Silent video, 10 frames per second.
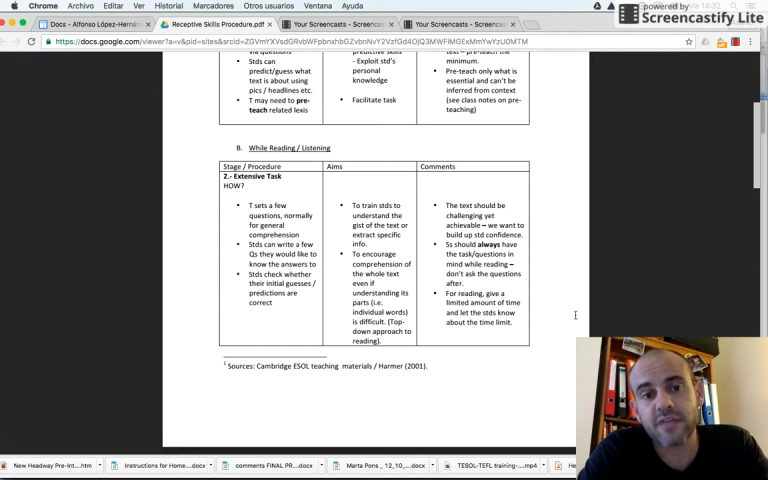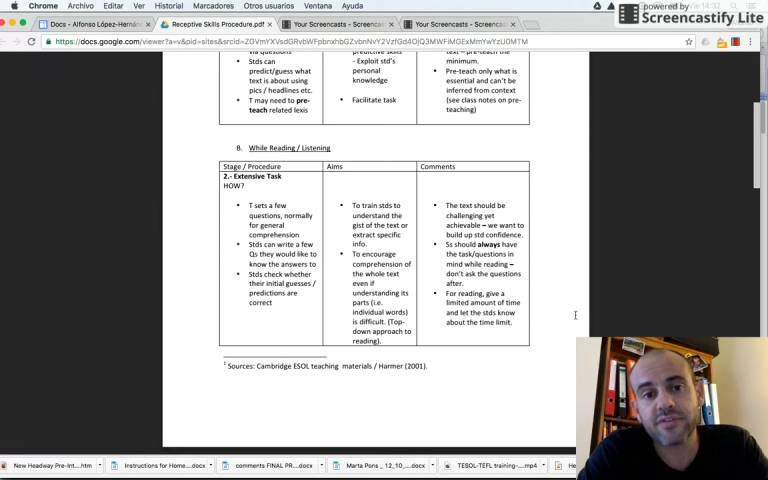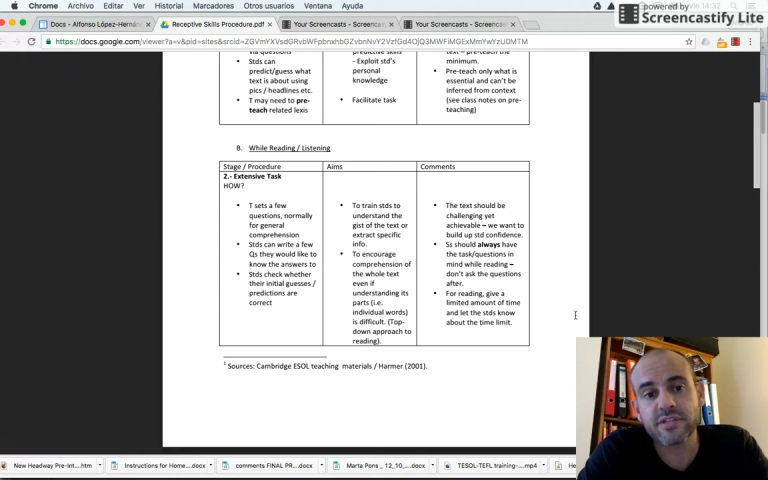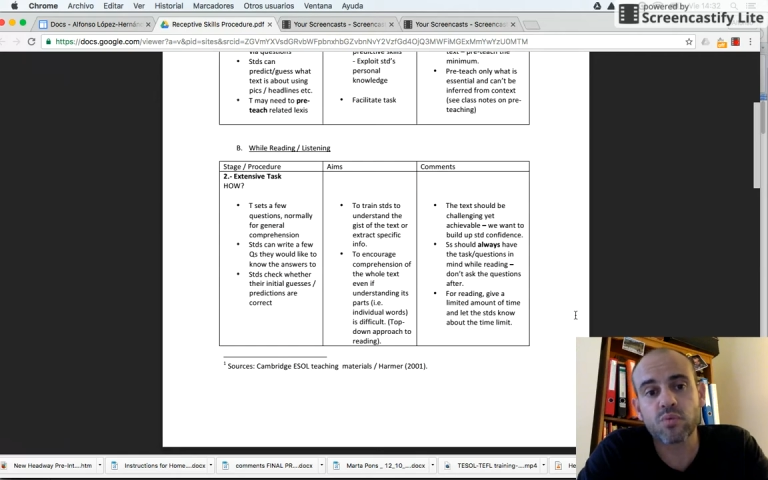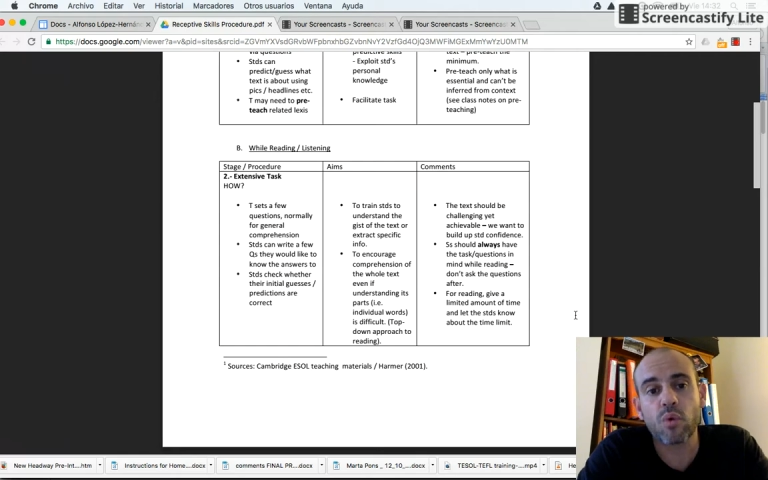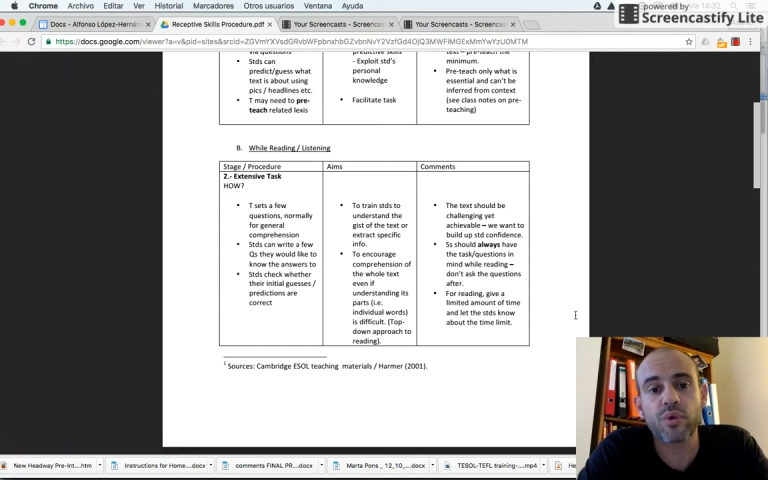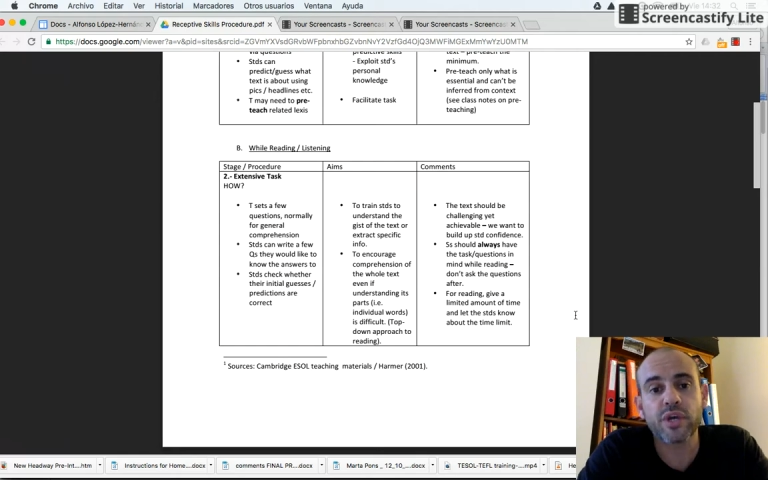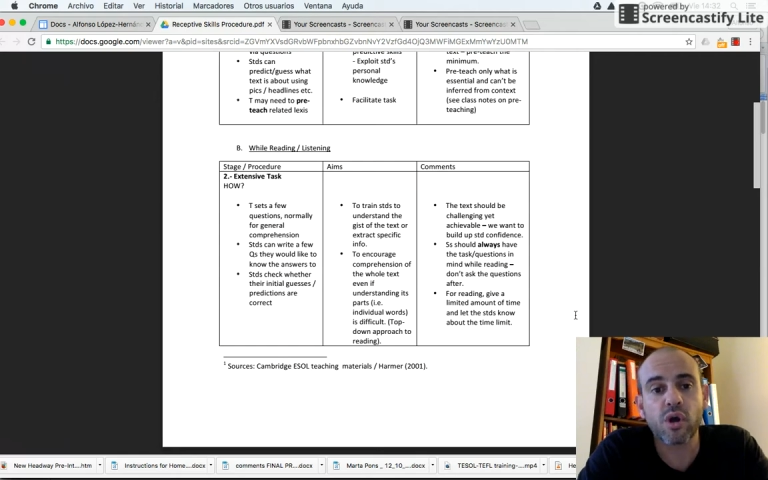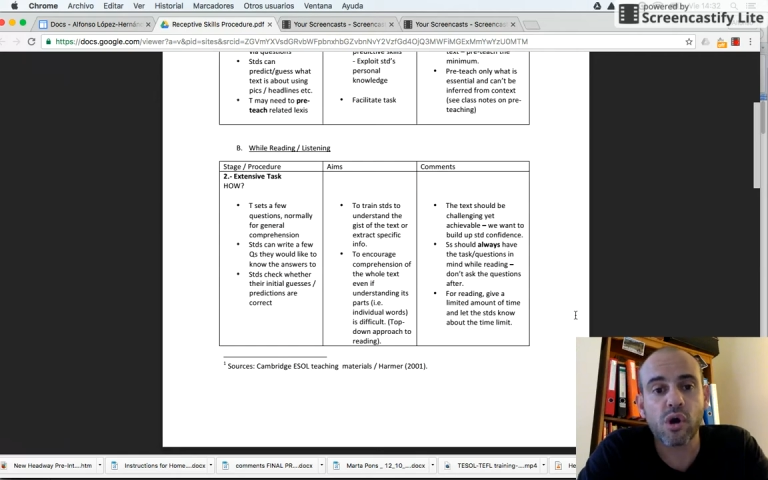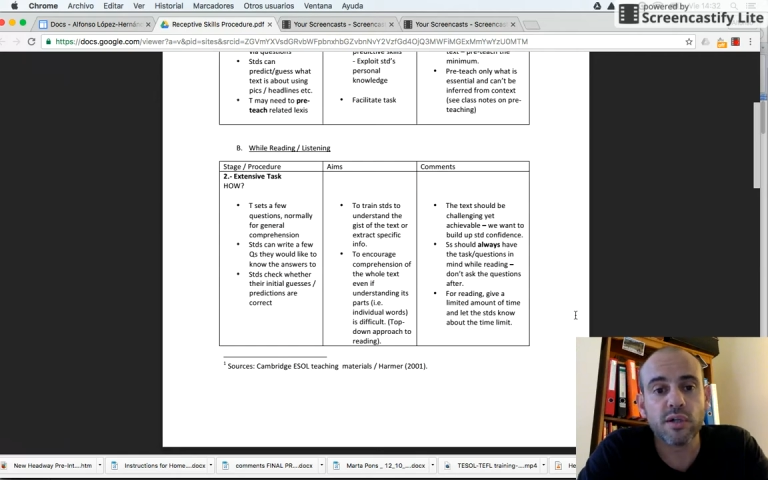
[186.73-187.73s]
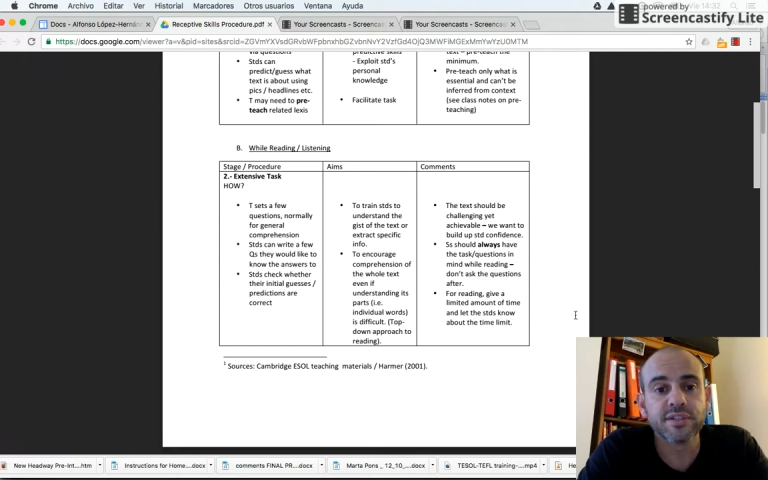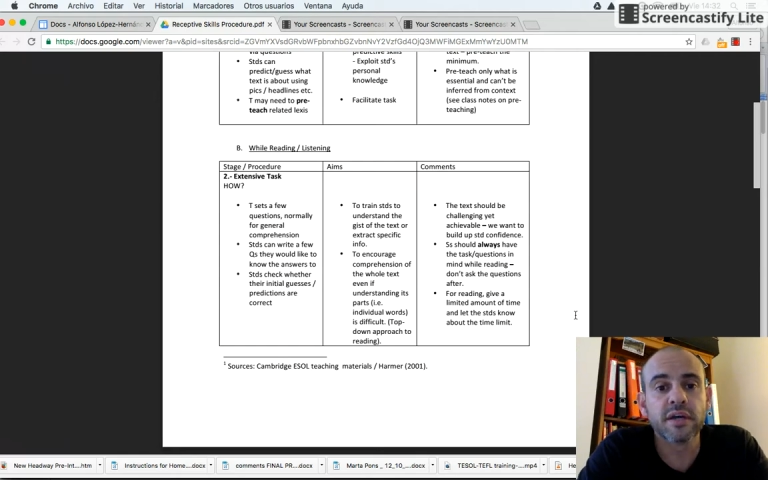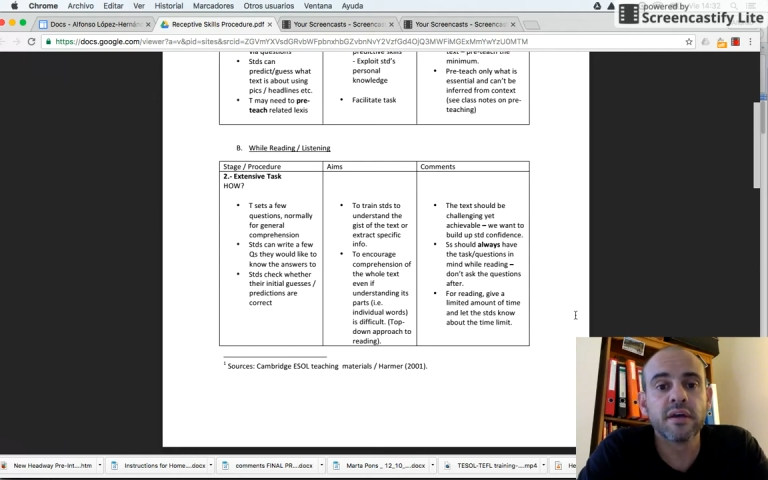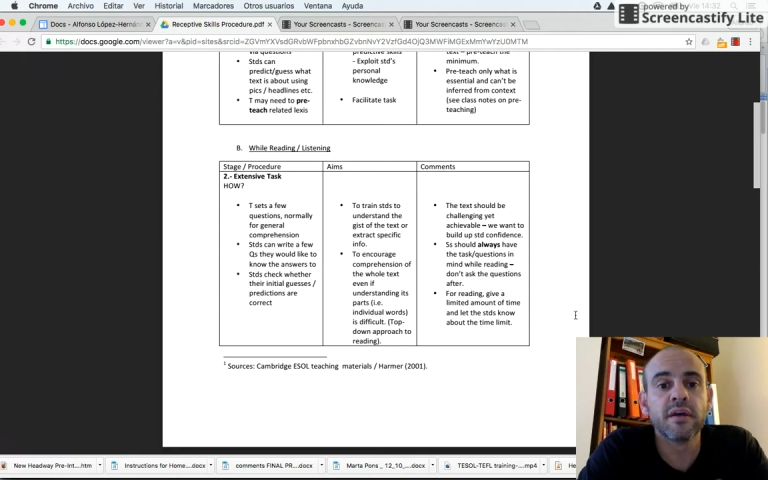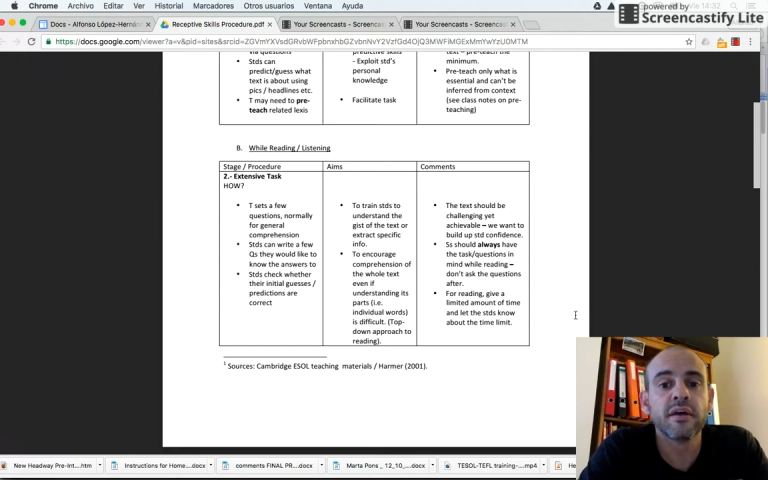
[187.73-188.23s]
And this is what we called
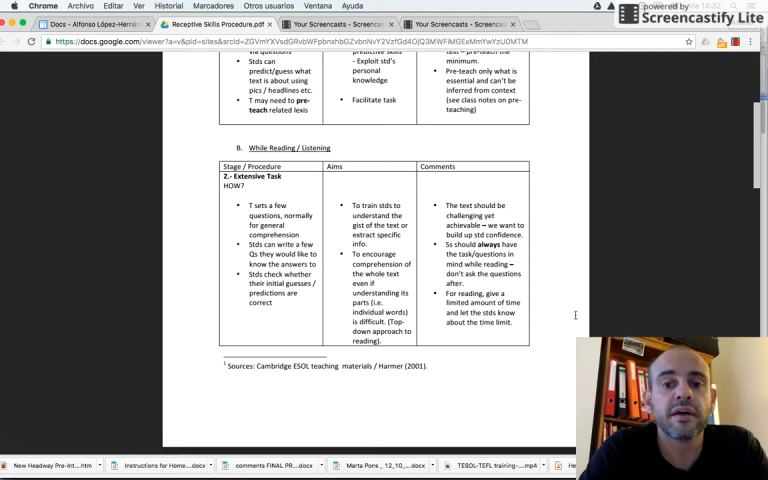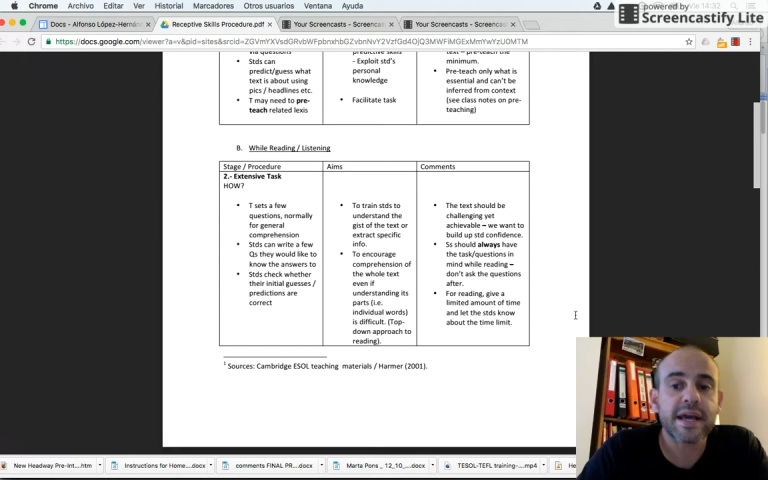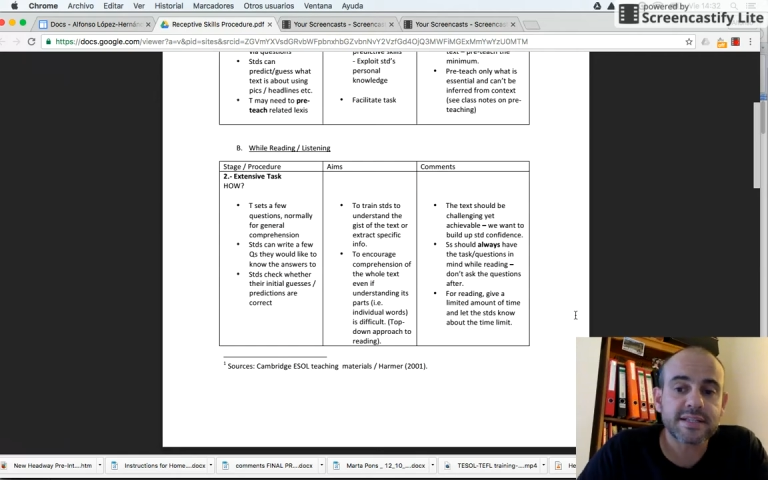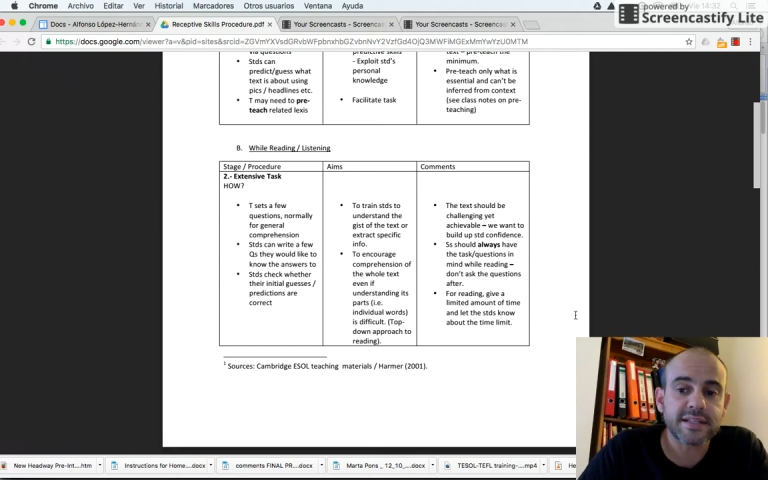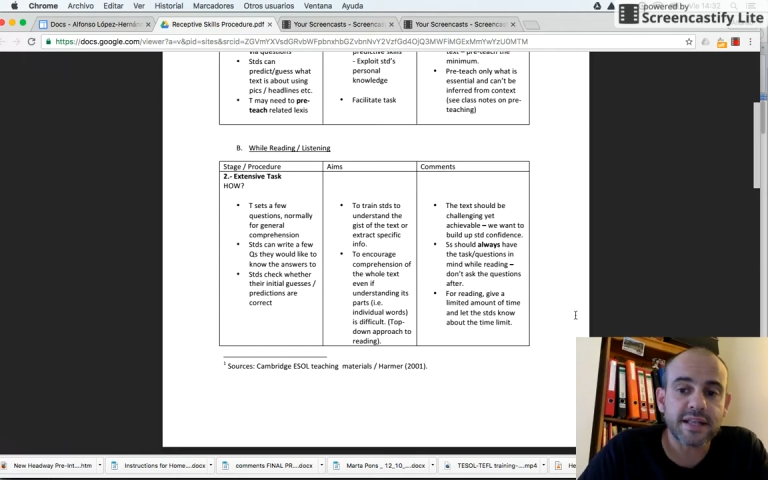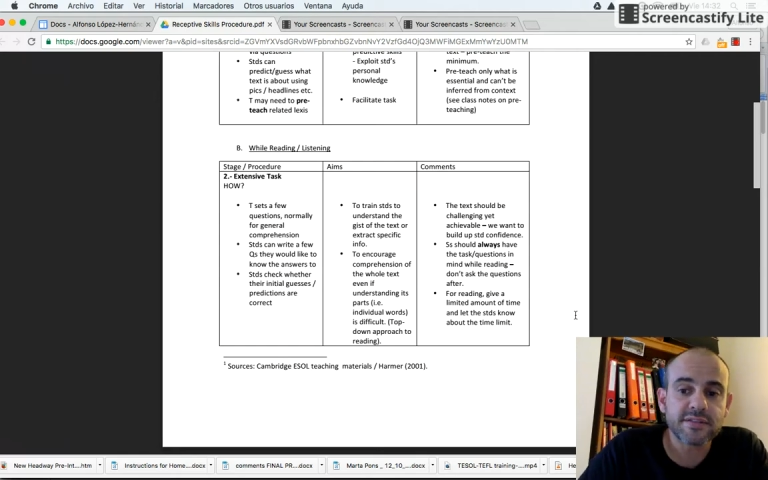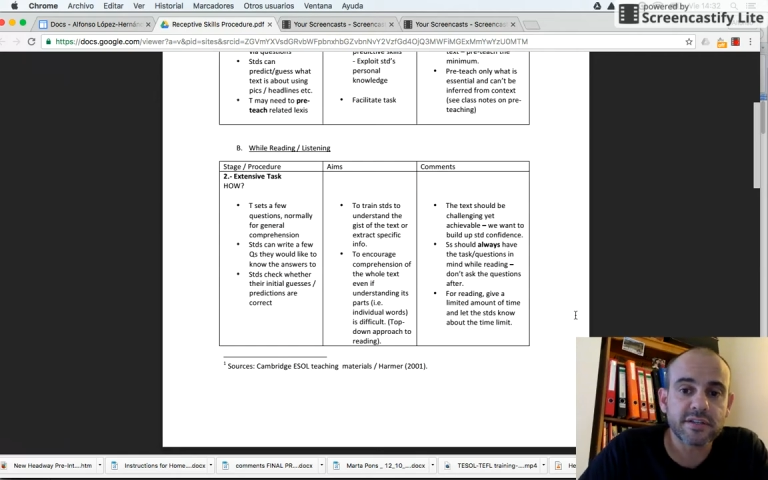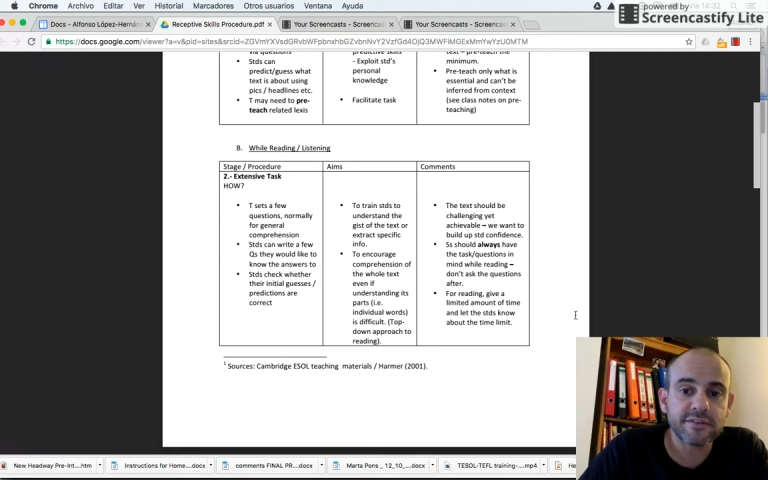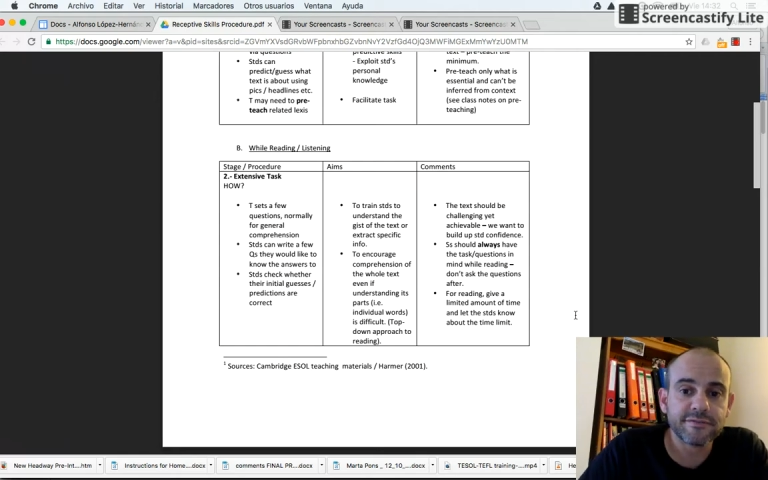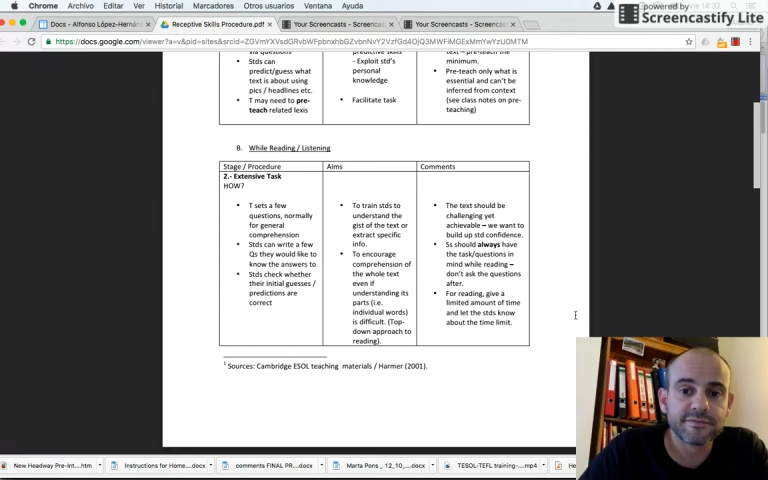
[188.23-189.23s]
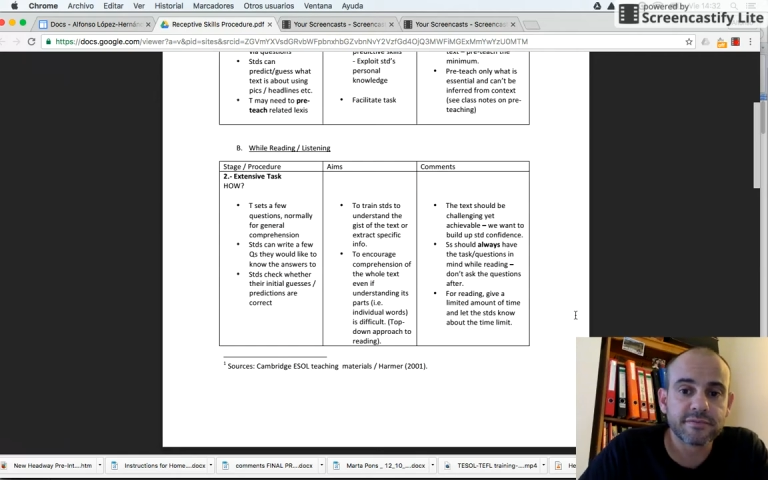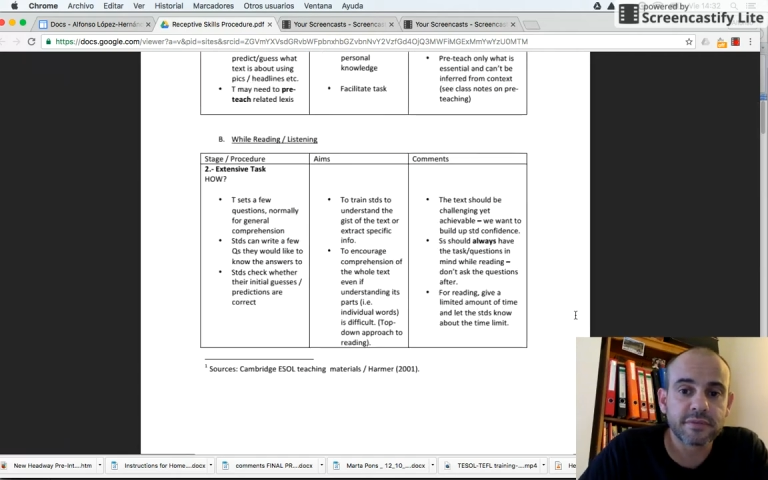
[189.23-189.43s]
extensive.